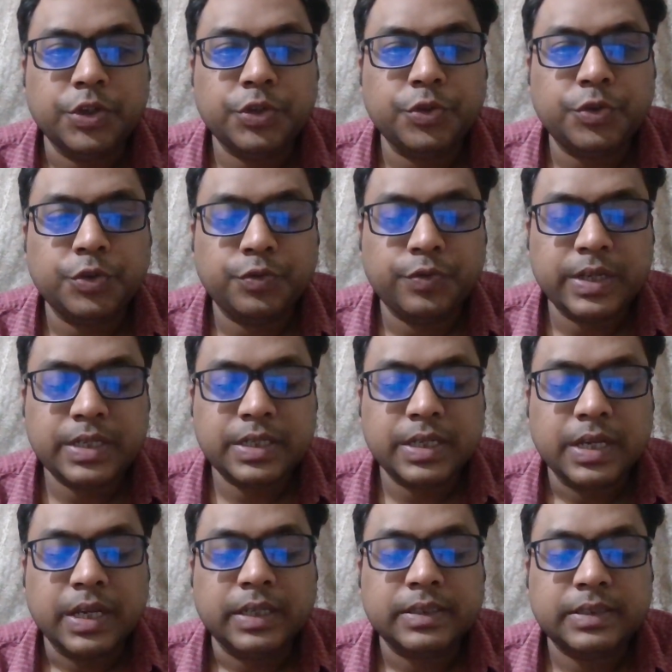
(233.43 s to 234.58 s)
due to which
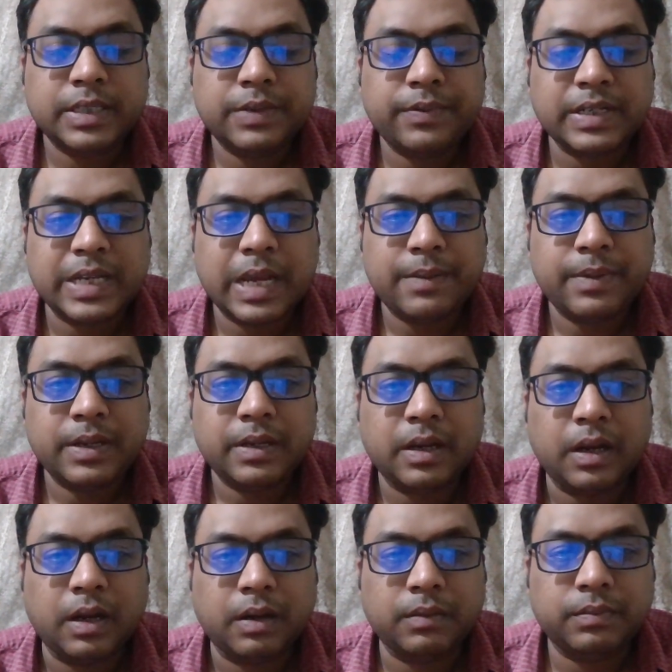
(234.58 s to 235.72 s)
she was having
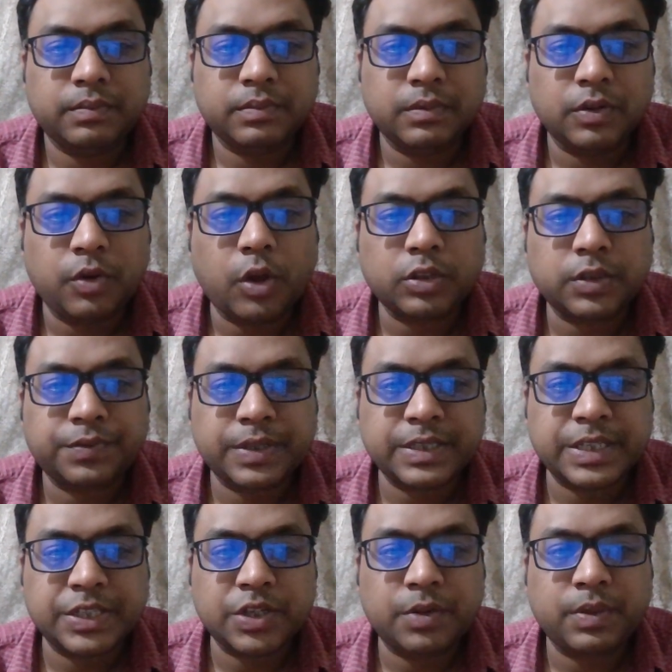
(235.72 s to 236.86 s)
a loss of
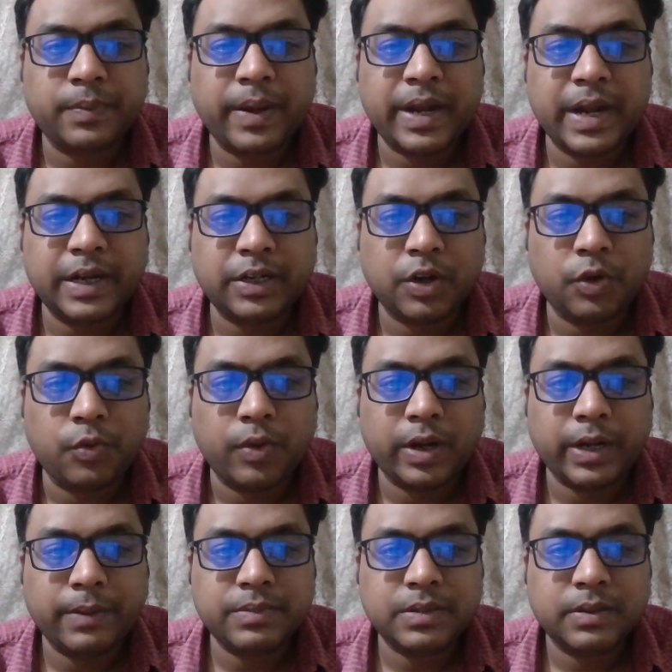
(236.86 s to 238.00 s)
sensation of the bilateral lower
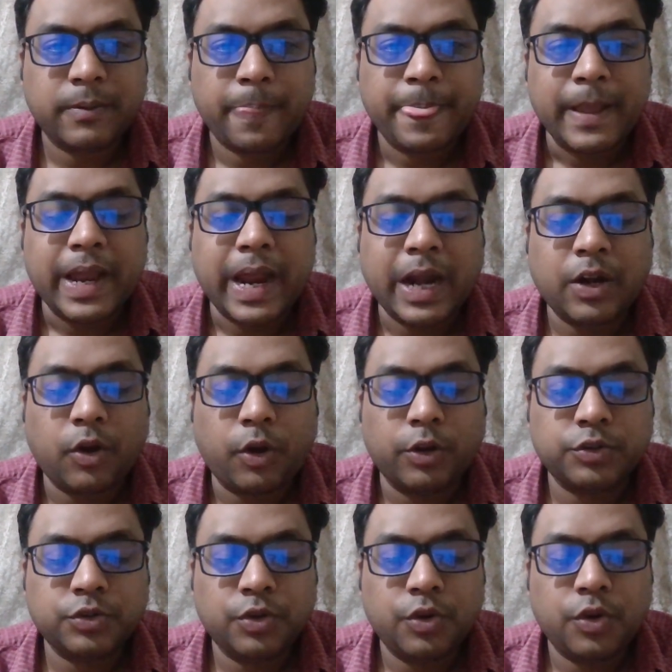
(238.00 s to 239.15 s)
limbs, and
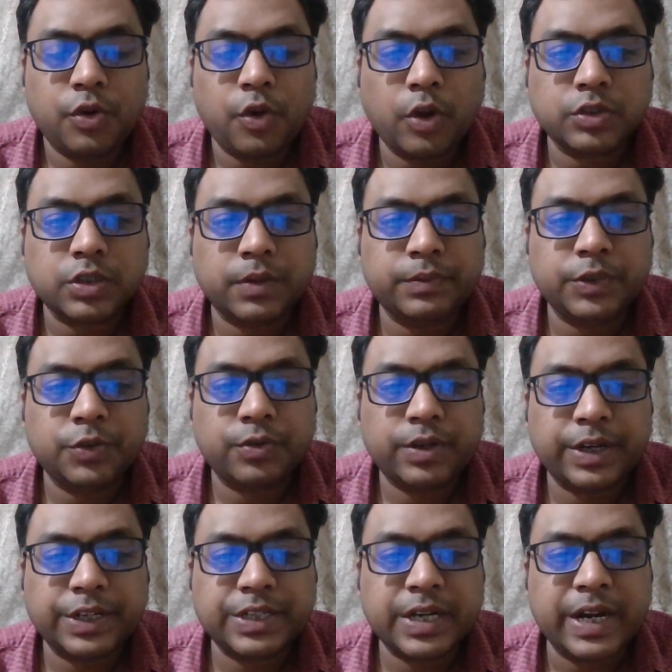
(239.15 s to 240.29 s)
also loss of the
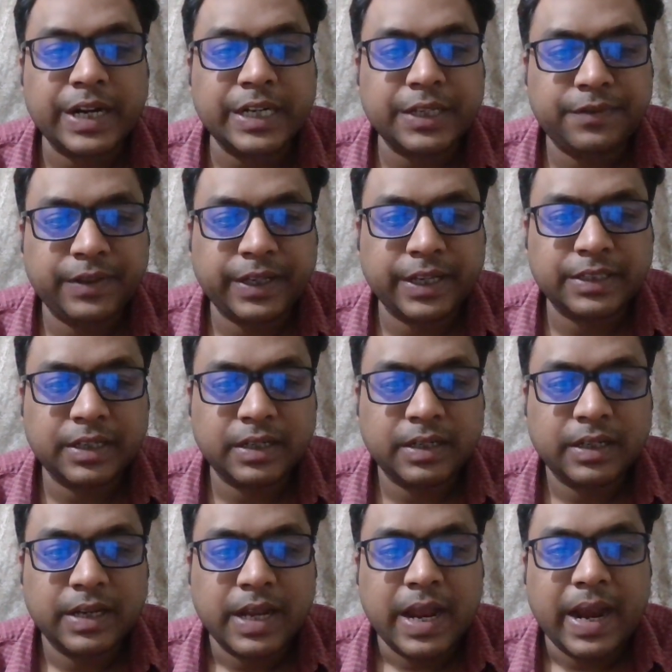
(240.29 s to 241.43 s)
urination and defecation.
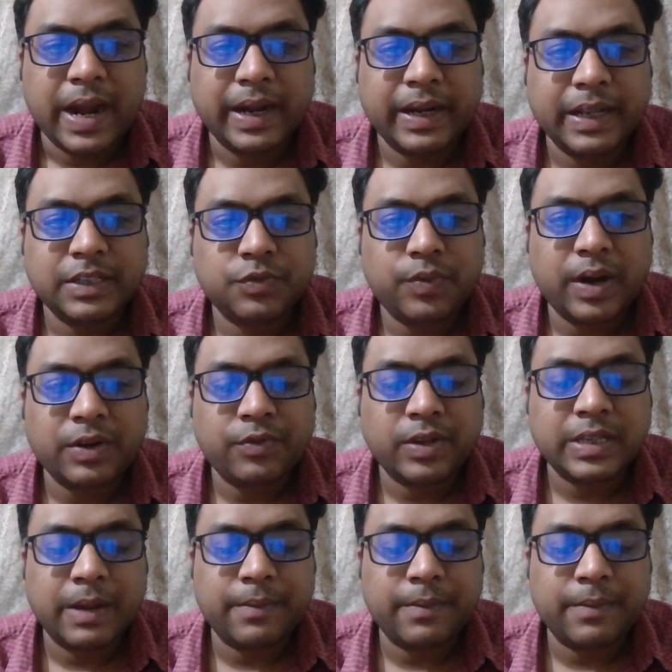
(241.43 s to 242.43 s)
And hence what was